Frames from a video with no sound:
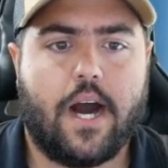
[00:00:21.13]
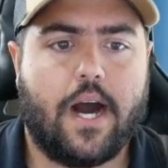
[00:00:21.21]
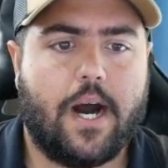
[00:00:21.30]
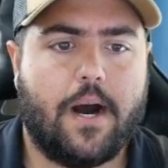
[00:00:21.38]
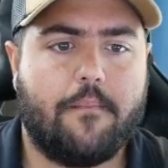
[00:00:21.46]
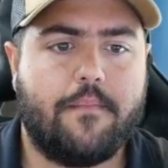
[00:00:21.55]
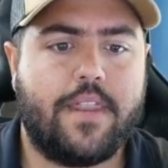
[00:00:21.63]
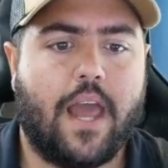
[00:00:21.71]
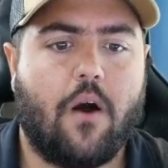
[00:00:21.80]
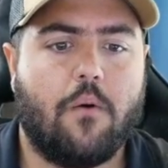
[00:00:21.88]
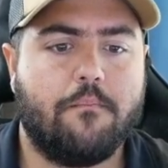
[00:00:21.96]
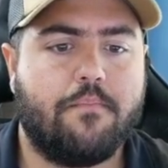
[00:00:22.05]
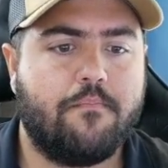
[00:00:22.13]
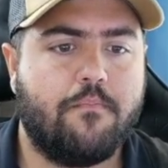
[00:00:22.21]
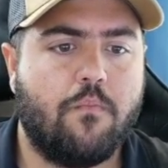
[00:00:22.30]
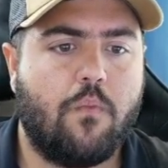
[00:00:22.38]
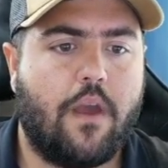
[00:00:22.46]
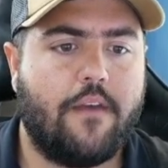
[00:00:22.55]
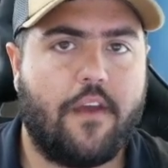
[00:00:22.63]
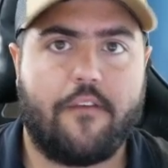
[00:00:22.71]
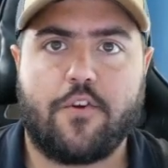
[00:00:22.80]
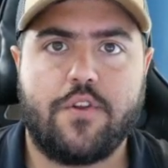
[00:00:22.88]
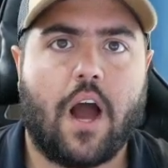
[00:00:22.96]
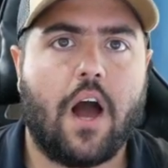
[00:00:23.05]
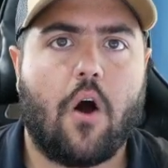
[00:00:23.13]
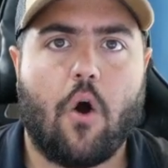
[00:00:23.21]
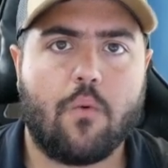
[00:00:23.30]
Now, if you're not